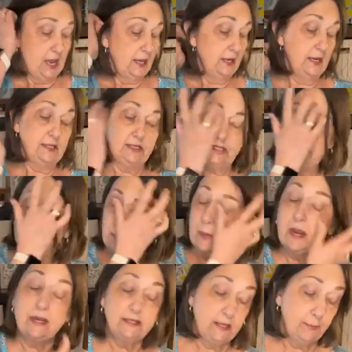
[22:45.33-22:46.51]
And it's just
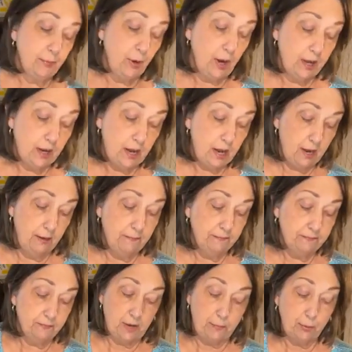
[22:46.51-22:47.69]
amazing
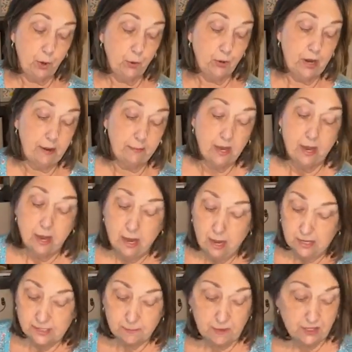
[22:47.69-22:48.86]
program,
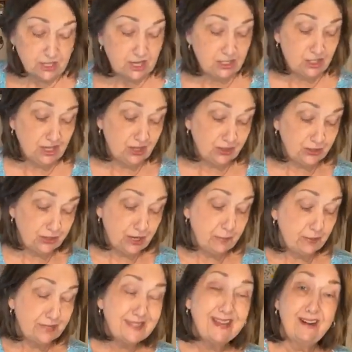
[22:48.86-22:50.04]
especially because you get
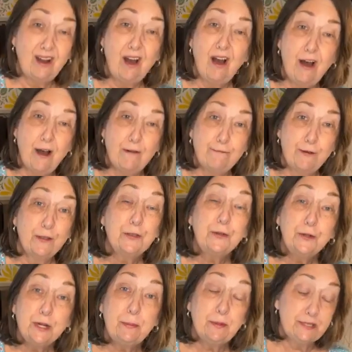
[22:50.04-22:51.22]
30% off.
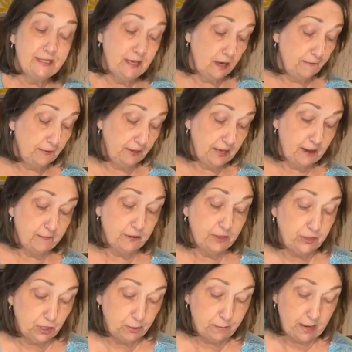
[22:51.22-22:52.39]
30% off on
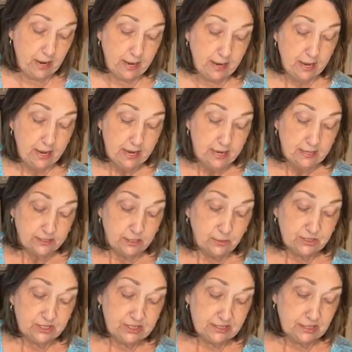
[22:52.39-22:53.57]
everything you buy.
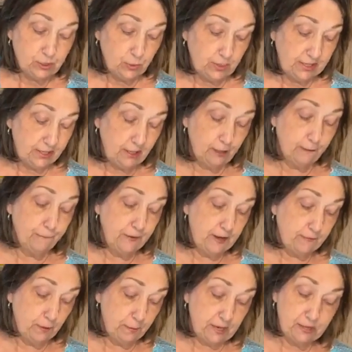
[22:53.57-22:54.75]
So it's just a $20
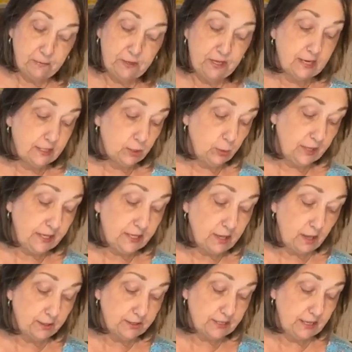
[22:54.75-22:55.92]
fee every month, but you get
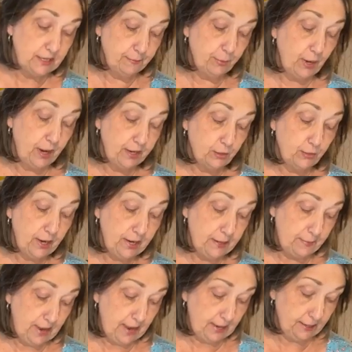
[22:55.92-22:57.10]
$20 in product
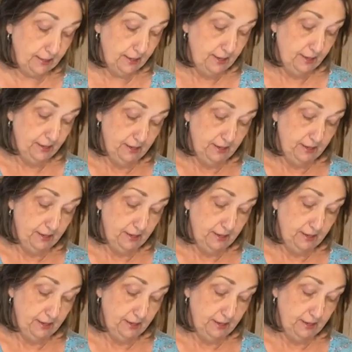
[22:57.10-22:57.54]
credit back.